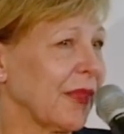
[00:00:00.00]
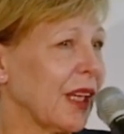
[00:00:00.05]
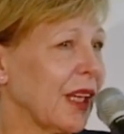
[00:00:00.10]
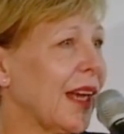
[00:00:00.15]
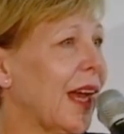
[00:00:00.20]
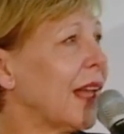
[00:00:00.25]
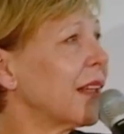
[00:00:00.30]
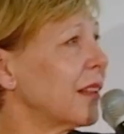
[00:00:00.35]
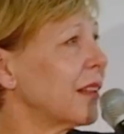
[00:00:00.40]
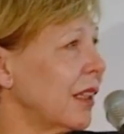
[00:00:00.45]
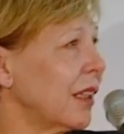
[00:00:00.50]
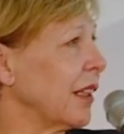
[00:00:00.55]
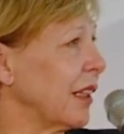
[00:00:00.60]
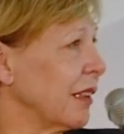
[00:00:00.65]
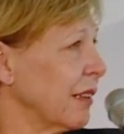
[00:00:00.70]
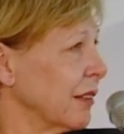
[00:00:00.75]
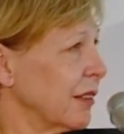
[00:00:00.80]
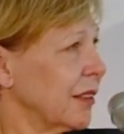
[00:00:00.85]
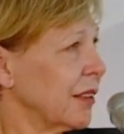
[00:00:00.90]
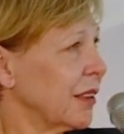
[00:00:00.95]

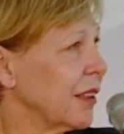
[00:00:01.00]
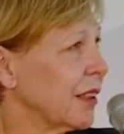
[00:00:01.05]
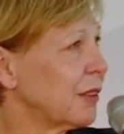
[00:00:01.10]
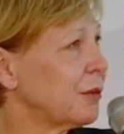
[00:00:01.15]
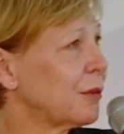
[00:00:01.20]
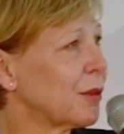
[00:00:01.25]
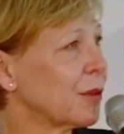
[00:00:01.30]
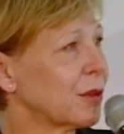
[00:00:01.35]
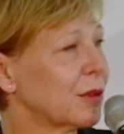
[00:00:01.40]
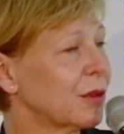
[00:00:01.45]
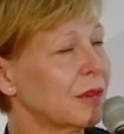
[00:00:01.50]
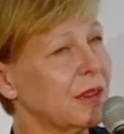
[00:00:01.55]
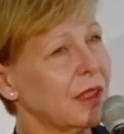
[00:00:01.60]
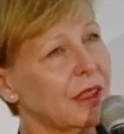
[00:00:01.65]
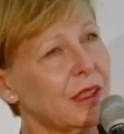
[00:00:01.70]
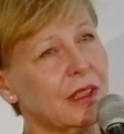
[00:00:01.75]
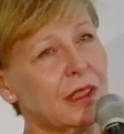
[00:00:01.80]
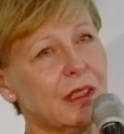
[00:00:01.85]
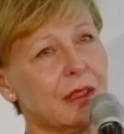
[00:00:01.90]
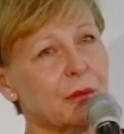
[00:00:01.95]
handling, yeah, for
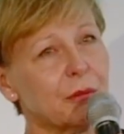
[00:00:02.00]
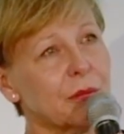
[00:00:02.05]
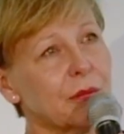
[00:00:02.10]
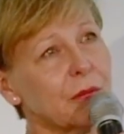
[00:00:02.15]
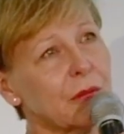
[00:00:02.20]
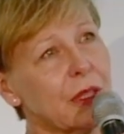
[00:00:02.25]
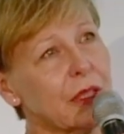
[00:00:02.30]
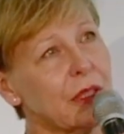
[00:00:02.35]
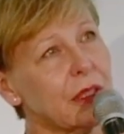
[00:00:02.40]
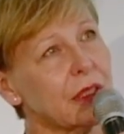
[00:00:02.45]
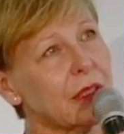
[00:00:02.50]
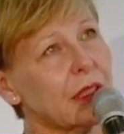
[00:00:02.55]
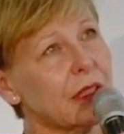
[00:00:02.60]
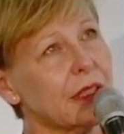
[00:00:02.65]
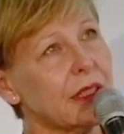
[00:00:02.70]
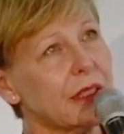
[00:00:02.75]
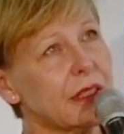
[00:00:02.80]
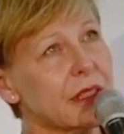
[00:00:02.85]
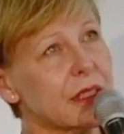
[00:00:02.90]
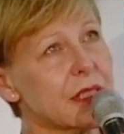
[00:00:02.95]
whether
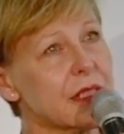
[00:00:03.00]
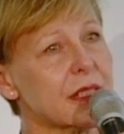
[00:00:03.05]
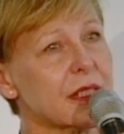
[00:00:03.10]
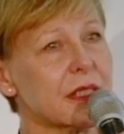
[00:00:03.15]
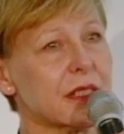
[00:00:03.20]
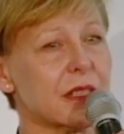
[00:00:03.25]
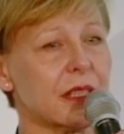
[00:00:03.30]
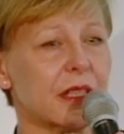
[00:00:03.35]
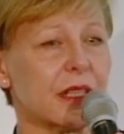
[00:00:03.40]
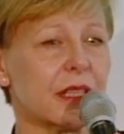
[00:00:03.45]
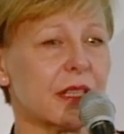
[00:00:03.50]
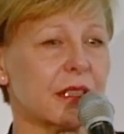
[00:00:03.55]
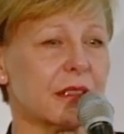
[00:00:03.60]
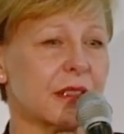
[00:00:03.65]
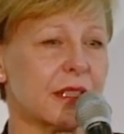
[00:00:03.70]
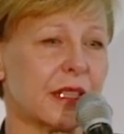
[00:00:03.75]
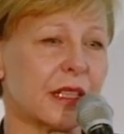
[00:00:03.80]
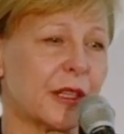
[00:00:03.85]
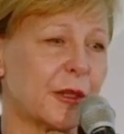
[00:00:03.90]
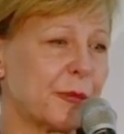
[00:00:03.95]
it is
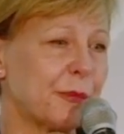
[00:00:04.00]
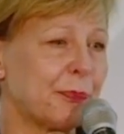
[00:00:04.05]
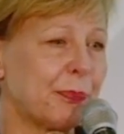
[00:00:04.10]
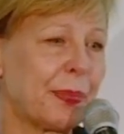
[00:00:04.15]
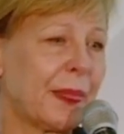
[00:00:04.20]
the